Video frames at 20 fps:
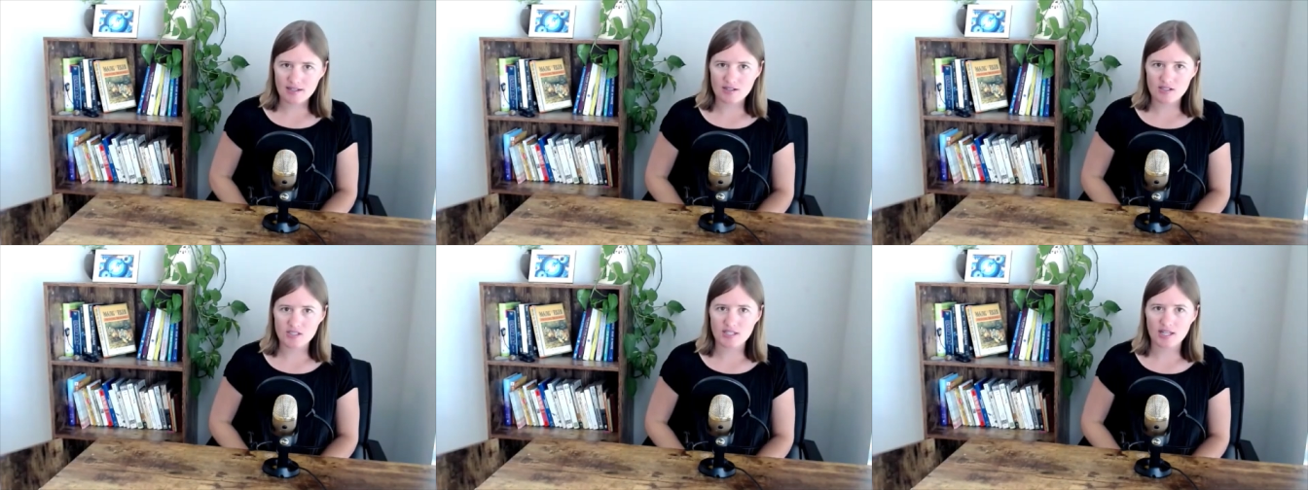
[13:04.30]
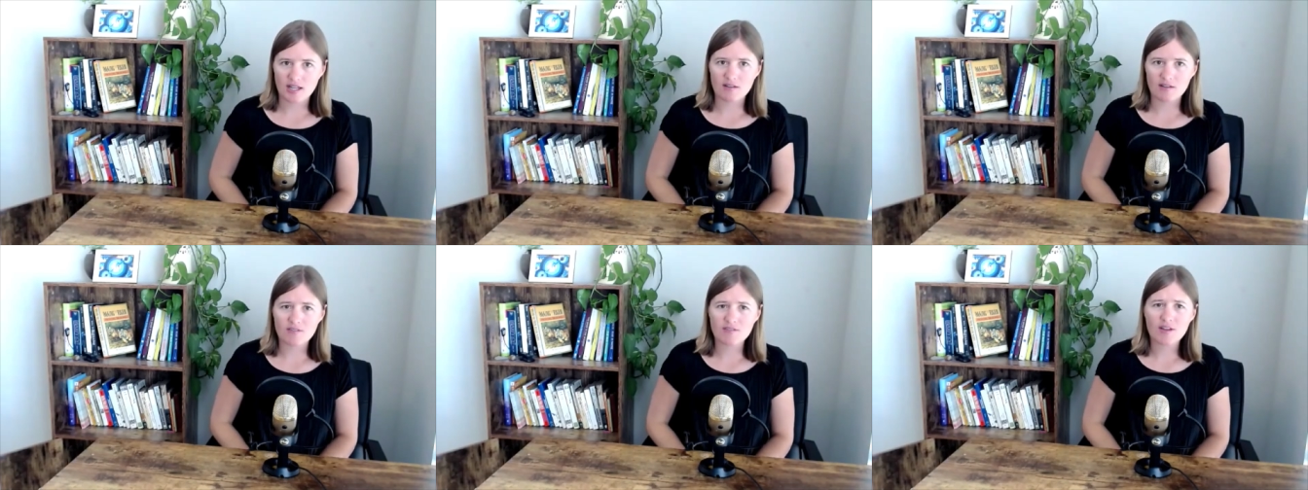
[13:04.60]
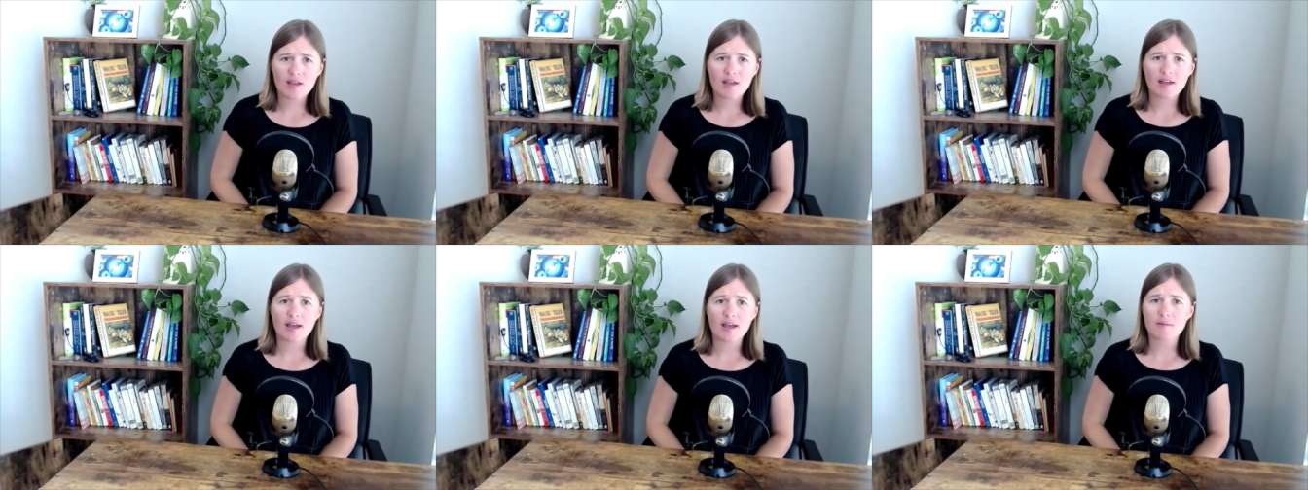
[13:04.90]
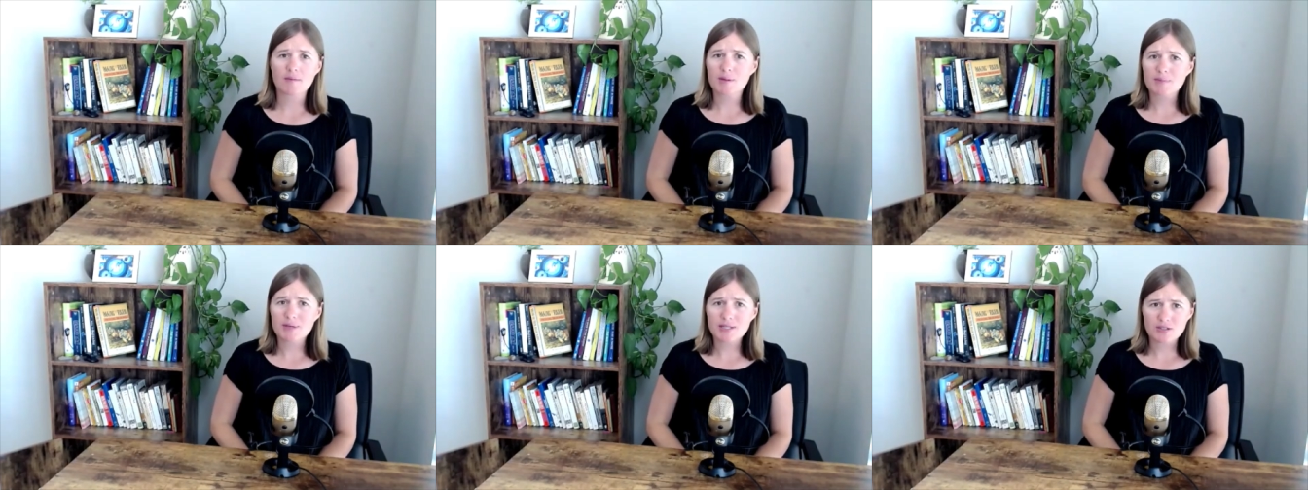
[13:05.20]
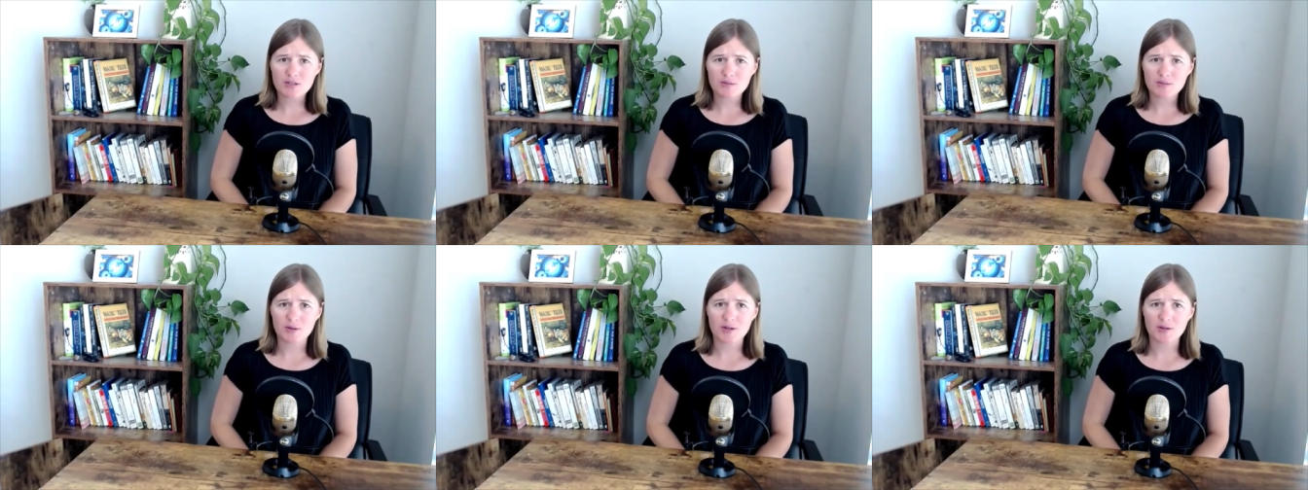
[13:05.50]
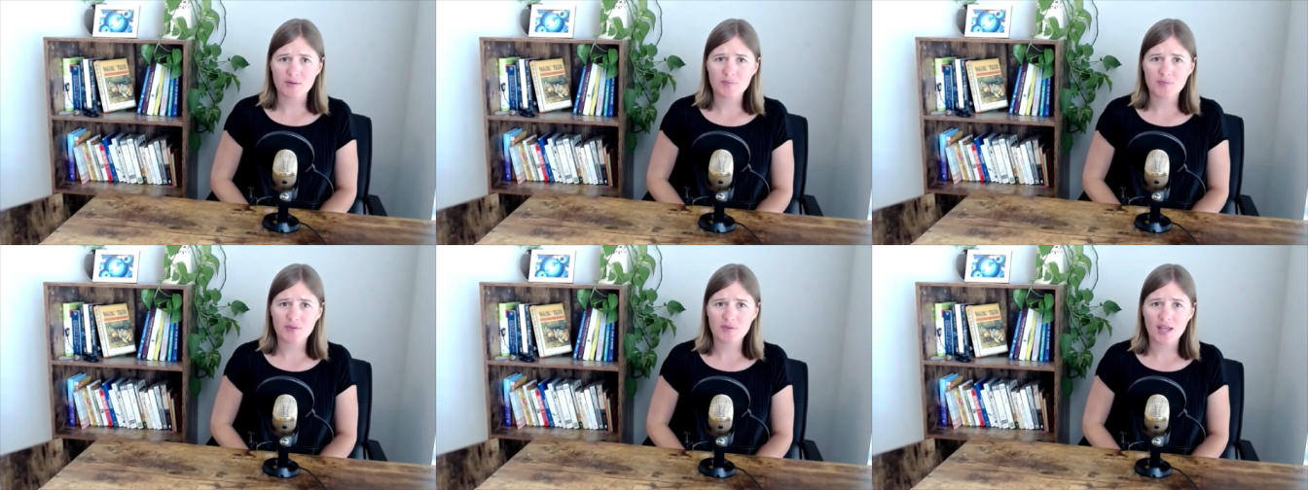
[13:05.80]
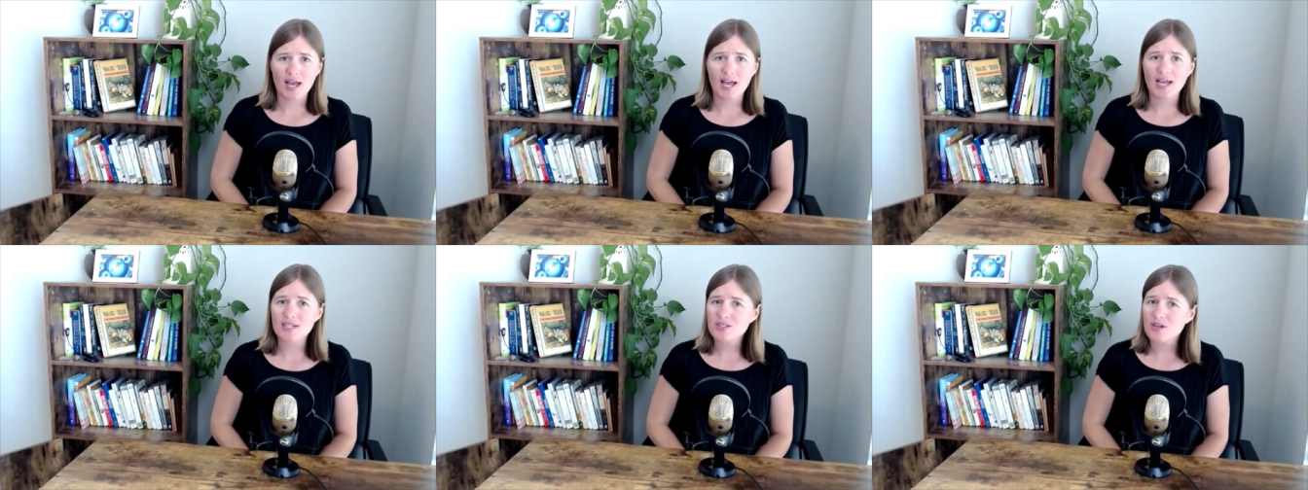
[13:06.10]
yourself and be miserable.
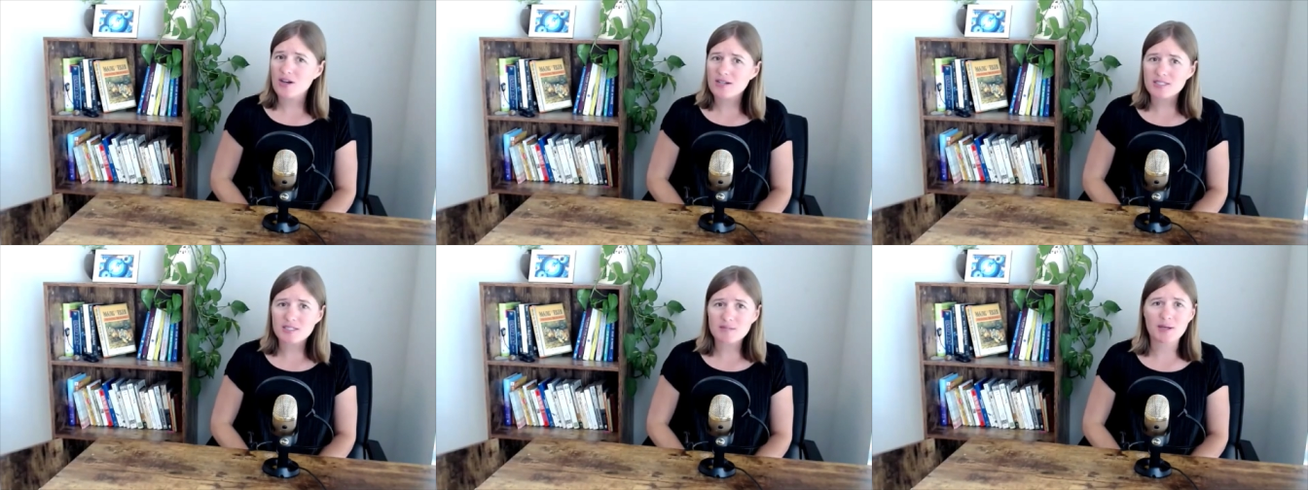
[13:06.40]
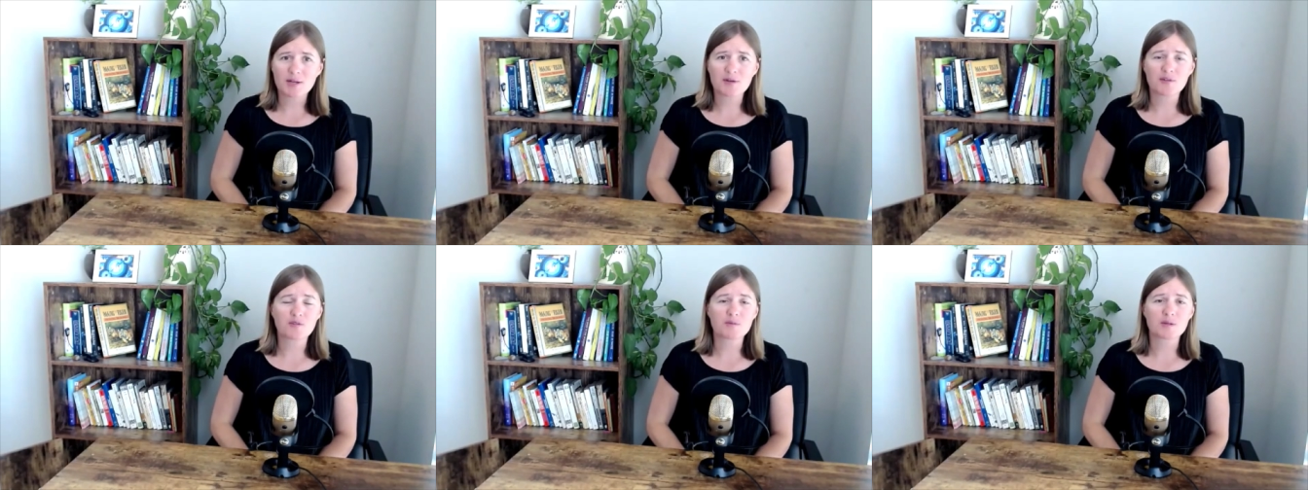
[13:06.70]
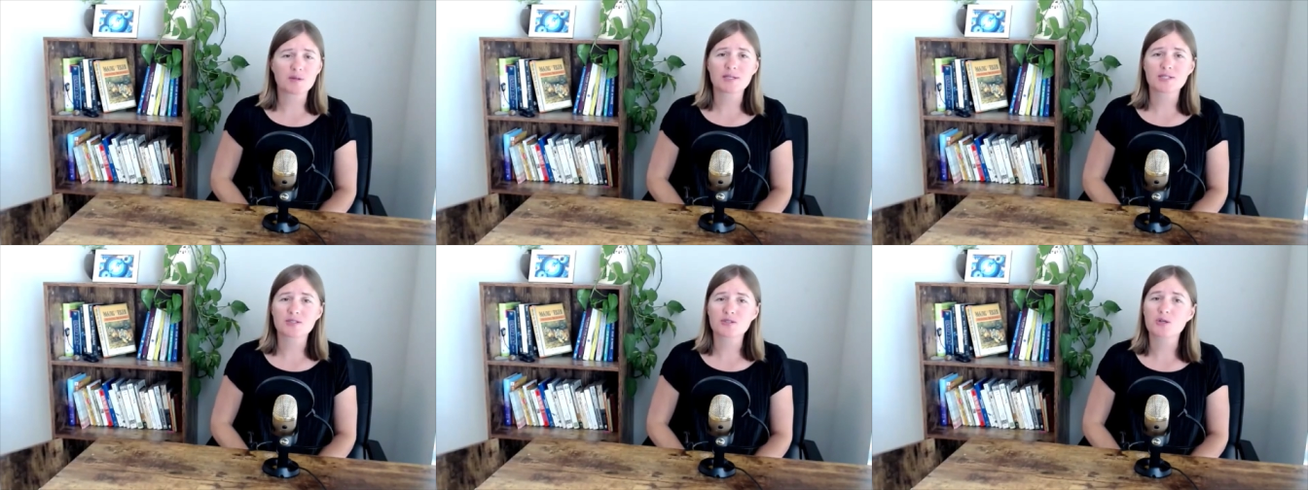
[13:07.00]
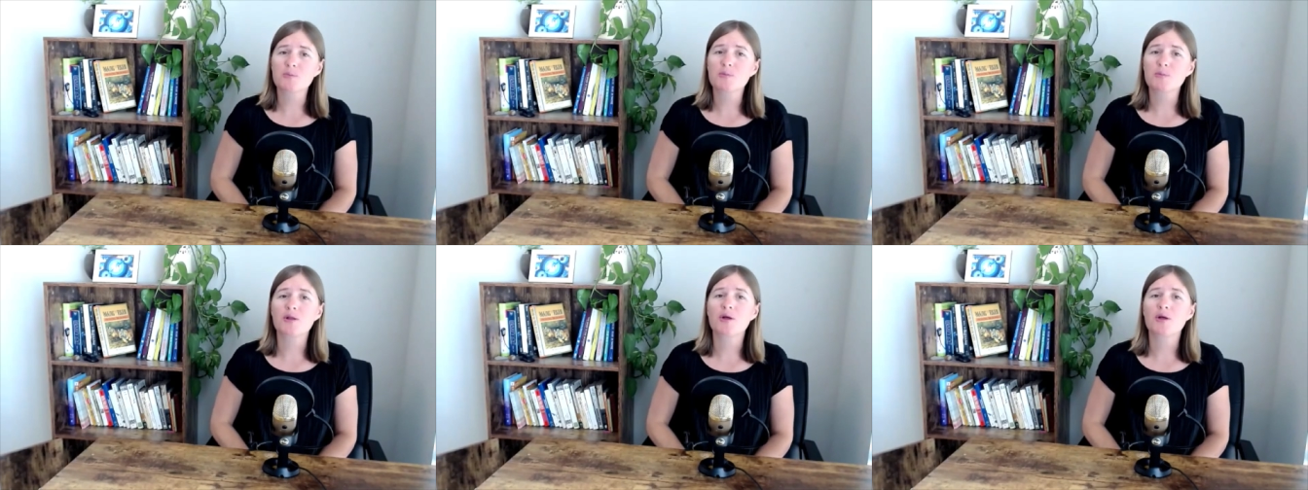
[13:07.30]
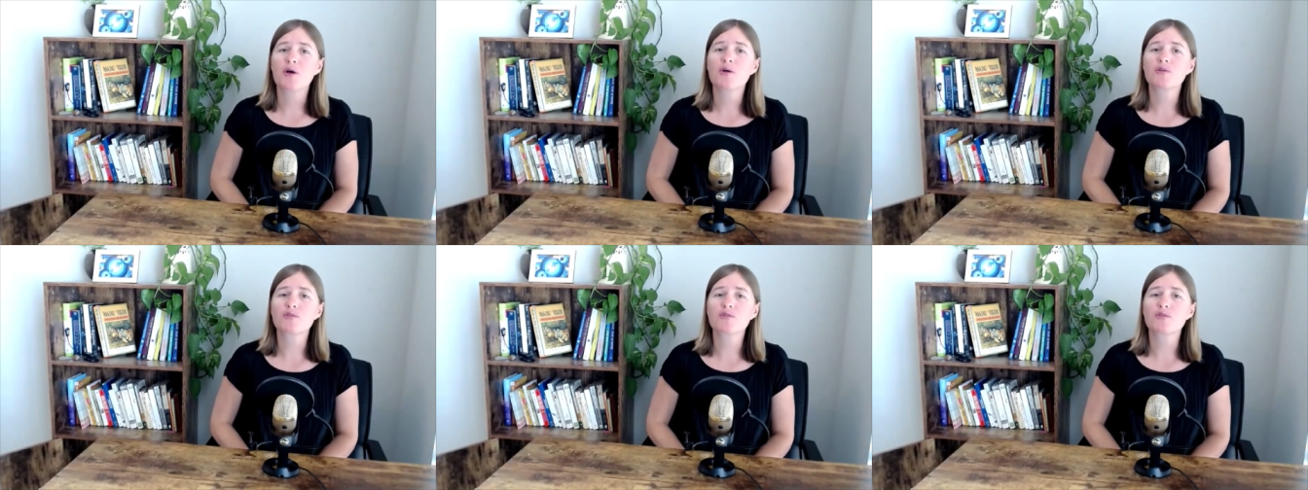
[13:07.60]
I talk to men who have been miserable